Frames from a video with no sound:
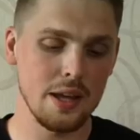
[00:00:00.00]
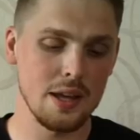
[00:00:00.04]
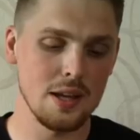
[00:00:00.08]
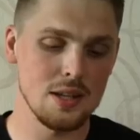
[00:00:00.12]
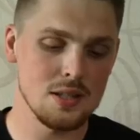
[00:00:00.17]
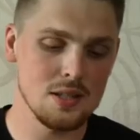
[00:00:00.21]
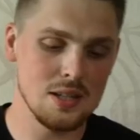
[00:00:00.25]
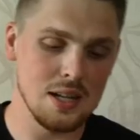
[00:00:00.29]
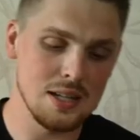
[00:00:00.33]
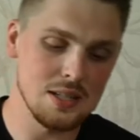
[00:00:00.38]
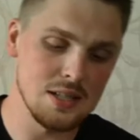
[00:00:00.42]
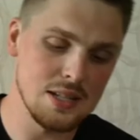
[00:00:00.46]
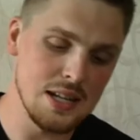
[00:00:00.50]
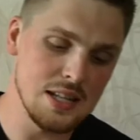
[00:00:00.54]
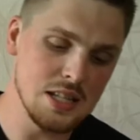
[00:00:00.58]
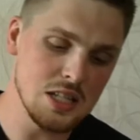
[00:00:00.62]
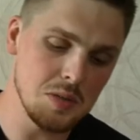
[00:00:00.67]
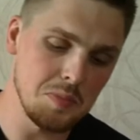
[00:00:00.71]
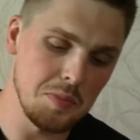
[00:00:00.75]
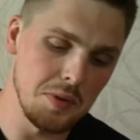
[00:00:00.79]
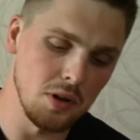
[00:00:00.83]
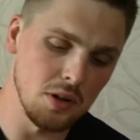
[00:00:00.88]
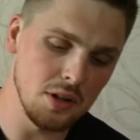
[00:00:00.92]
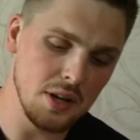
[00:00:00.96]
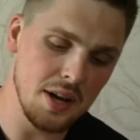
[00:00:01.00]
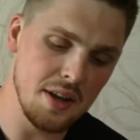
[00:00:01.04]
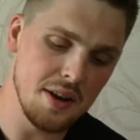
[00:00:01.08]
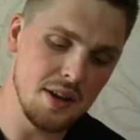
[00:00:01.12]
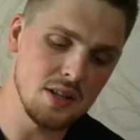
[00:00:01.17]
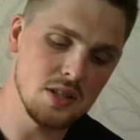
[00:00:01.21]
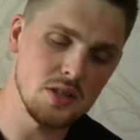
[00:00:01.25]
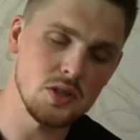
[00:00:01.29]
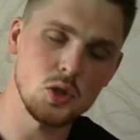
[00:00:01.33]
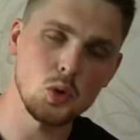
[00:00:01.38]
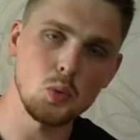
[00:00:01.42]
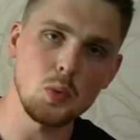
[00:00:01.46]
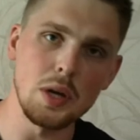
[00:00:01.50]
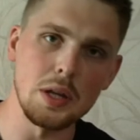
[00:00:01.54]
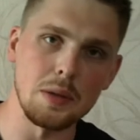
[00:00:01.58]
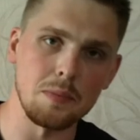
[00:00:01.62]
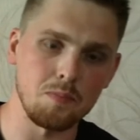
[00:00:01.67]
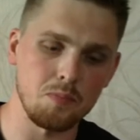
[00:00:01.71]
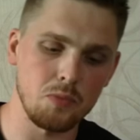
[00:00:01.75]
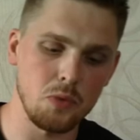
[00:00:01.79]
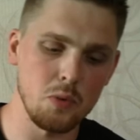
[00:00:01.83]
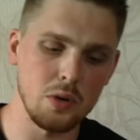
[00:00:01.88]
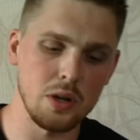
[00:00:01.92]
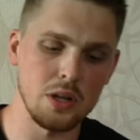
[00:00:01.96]
is condensed milk and it's
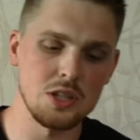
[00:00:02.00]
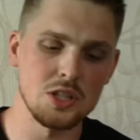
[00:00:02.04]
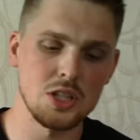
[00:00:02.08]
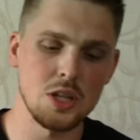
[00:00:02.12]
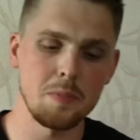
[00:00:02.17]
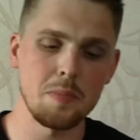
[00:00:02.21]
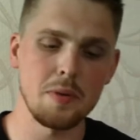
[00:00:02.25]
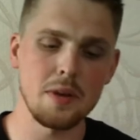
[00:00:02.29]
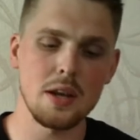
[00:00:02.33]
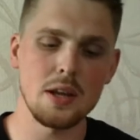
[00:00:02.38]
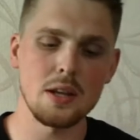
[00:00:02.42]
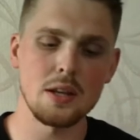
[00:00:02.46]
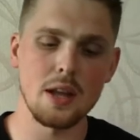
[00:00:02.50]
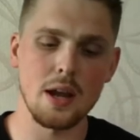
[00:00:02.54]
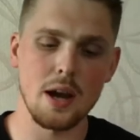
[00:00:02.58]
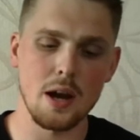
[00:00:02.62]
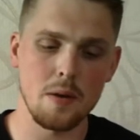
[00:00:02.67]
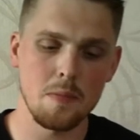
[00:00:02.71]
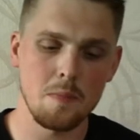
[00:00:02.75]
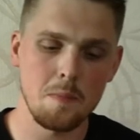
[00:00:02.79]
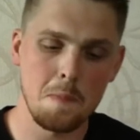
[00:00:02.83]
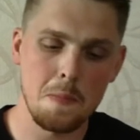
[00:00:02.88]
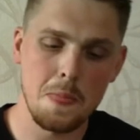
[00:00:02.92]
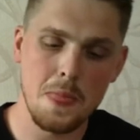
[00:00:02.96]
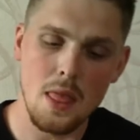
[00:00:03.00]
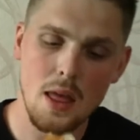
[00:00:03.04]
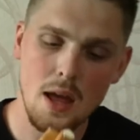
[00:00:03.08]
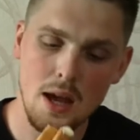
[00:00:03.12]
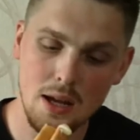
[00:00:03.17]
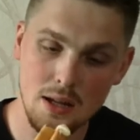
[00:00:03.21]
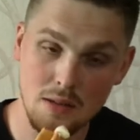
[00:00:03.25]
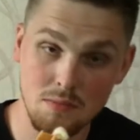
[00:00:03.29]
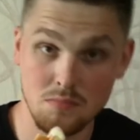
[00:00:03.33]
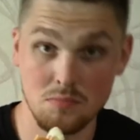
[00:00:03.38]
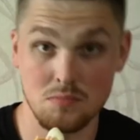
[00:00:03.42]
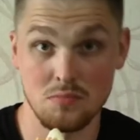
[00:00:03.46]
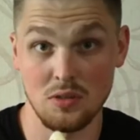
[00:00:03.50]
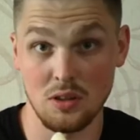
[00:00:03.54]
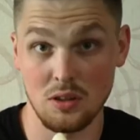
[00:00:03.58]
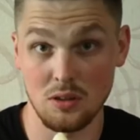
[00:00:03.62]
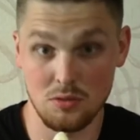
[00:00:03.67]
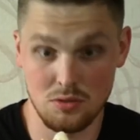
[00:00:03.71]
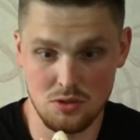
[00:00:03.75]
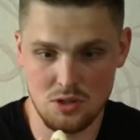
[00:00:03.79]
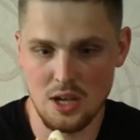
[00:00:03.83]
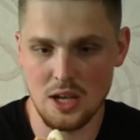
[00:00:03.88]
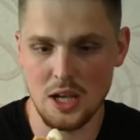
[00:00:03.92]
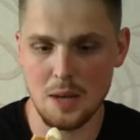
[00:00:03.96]
sweet. We can dip it in there and
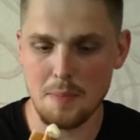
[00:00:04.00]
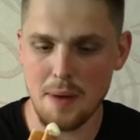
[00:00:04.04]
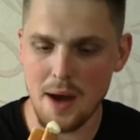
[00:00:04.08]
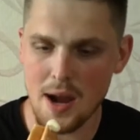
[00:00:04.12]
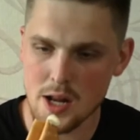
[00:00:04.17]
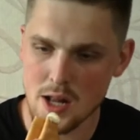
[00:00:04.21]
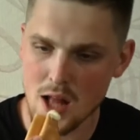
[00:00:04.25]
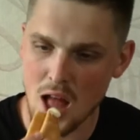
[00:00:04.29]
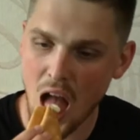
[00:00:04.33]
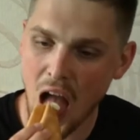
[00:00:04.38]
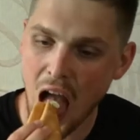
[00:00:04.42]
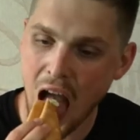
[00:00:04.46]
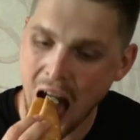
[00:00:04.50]
take a bite.